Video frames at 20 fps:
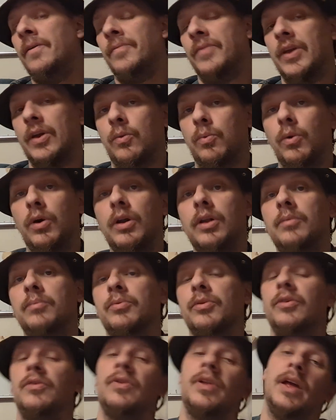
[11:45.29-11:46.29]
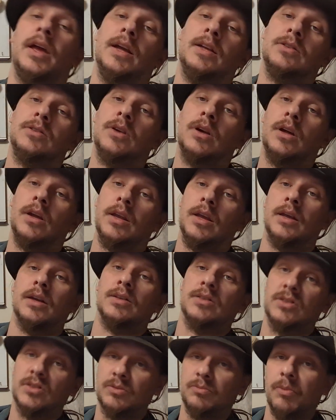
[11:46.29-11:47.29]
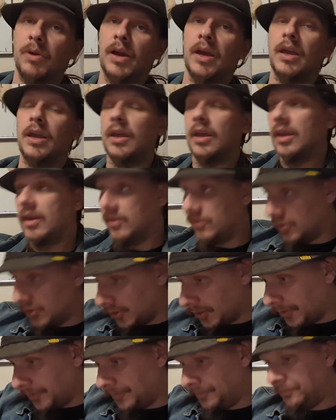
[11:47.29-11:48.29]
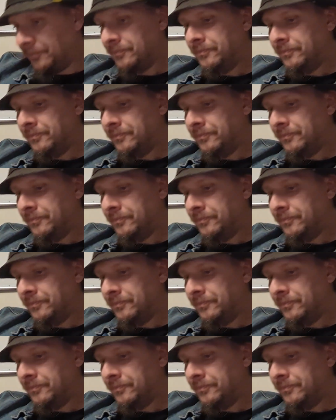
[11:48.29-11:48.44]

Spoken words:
Take 1 improved lay hands on and get a smite evil.